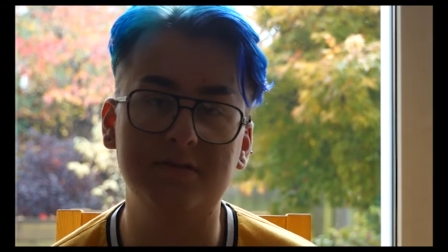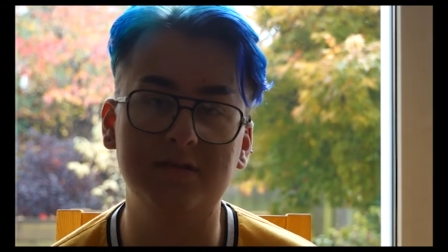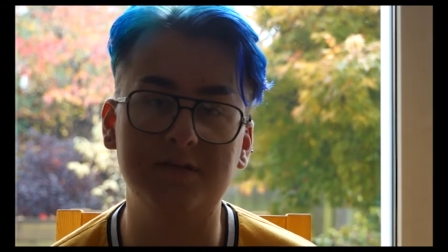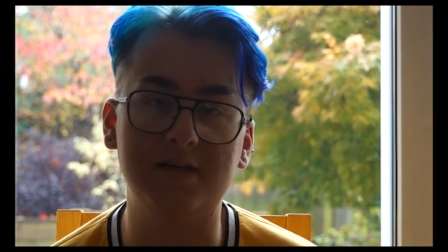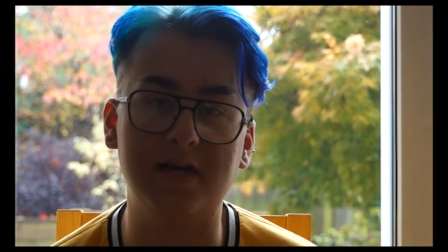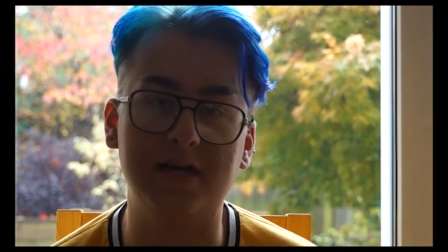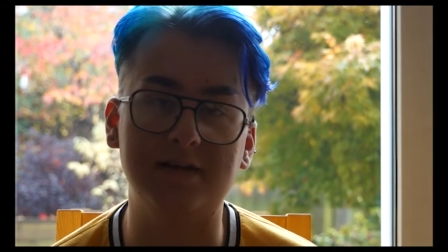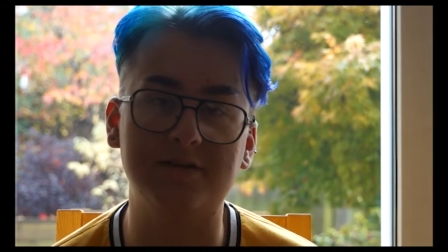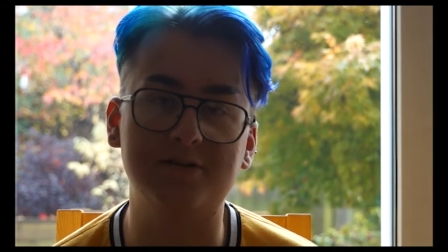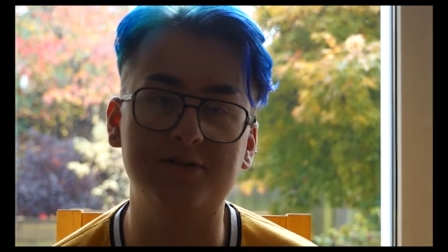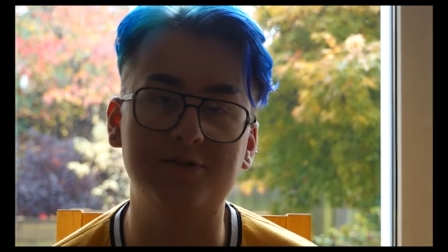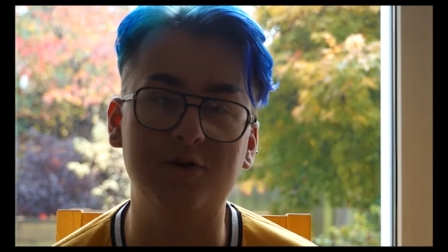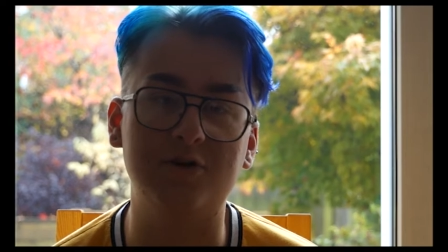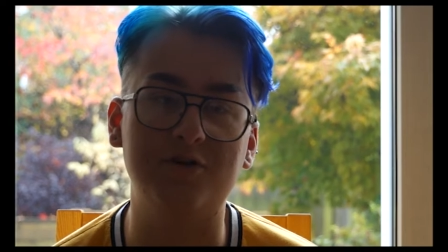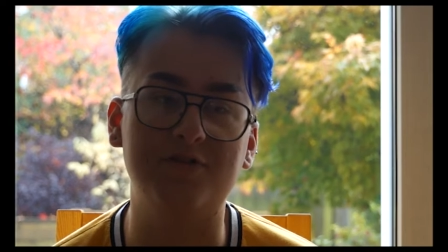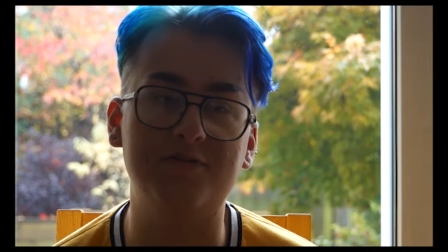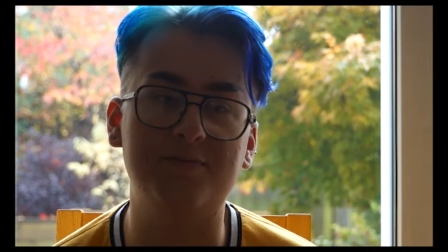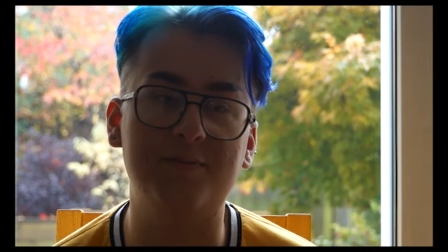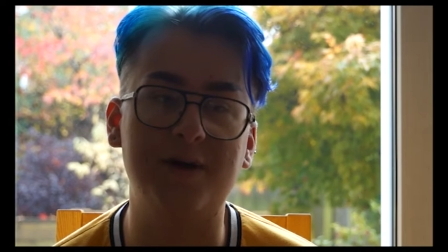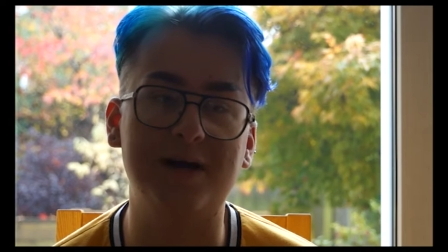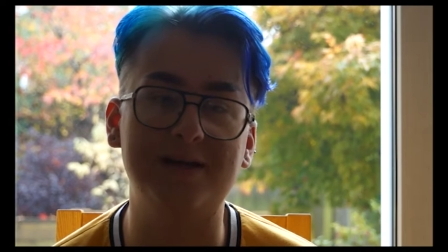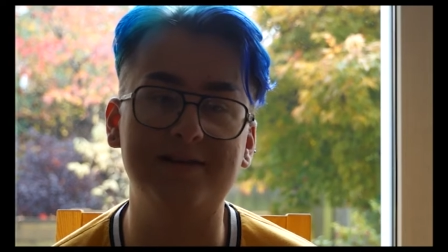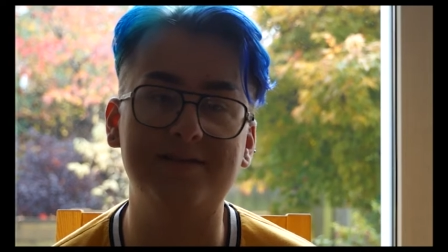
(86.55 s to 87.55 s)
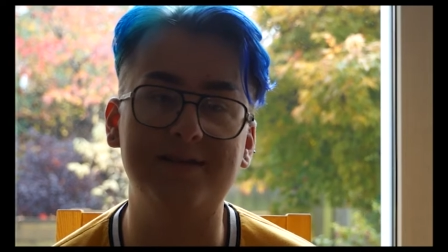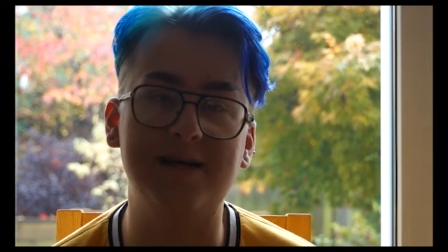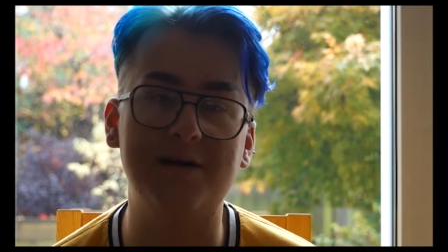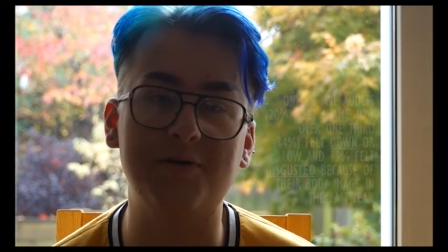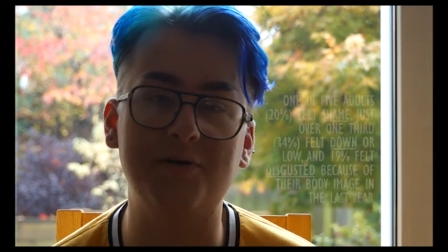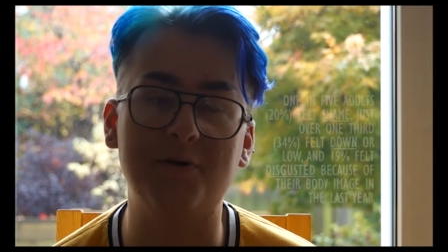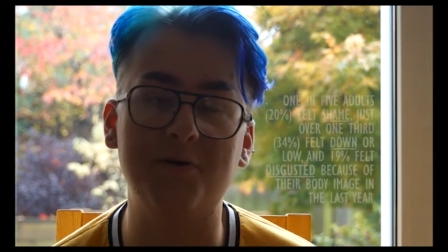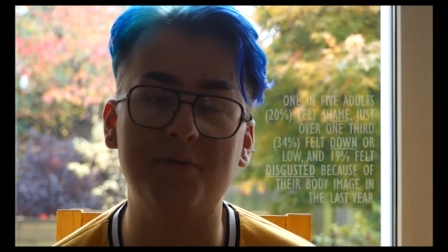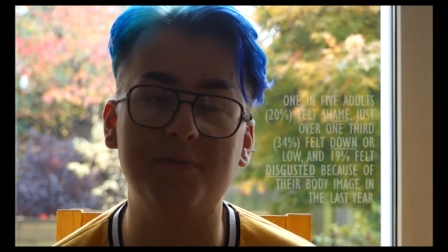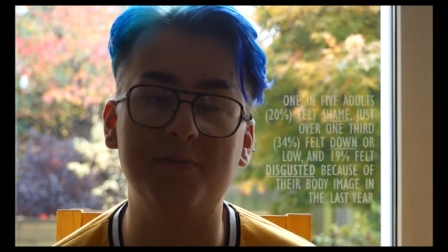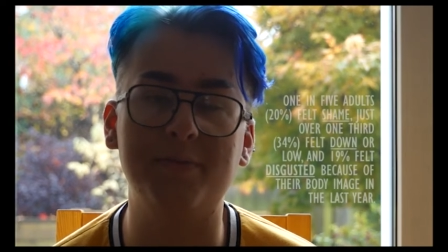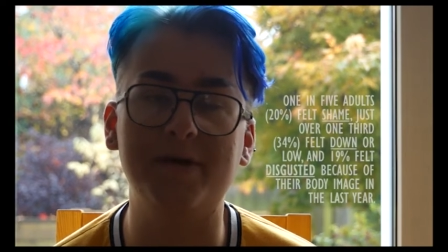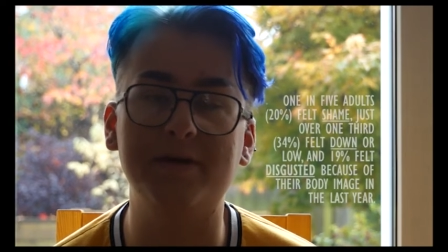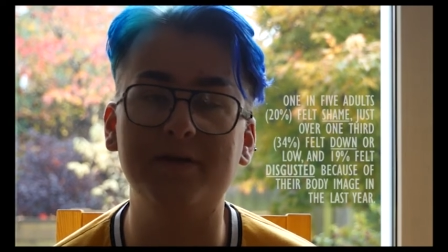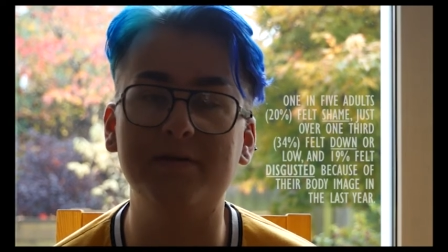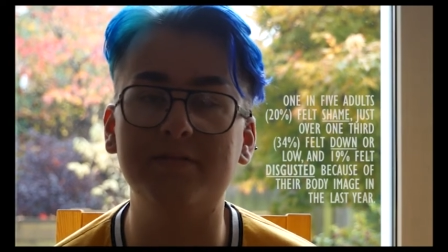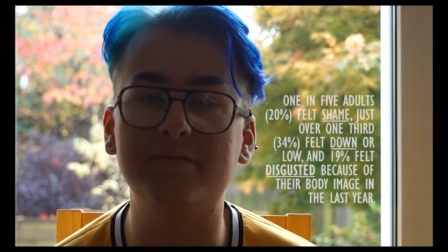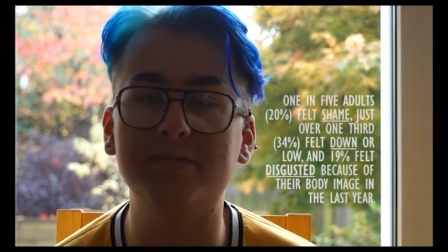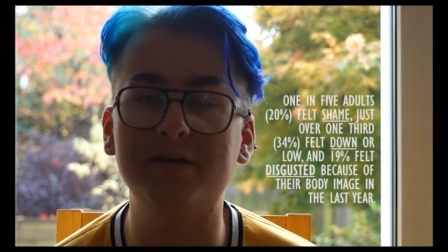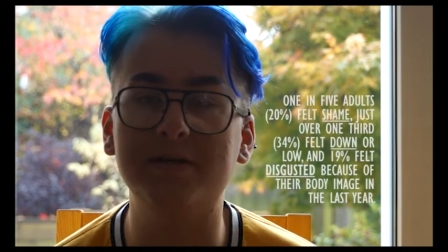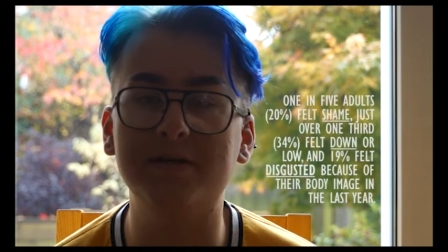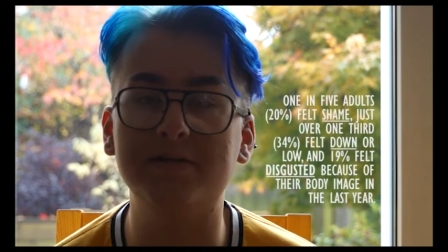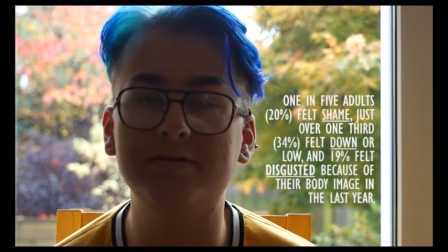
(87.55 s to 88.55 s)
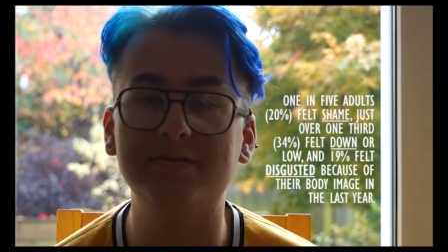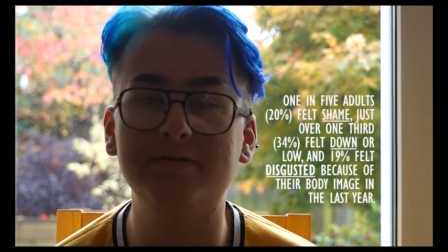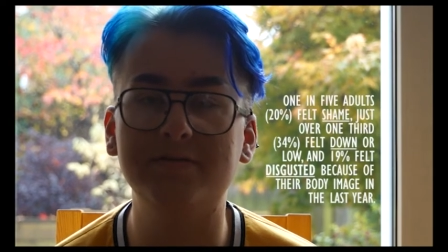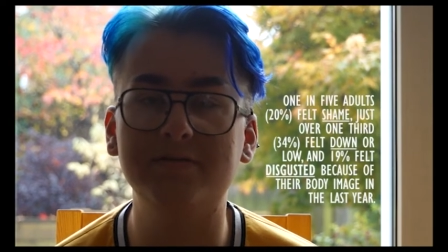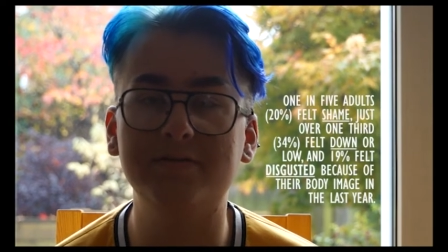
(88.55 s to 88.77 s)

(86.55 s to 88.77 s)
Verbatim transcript: that sort of passed down on me where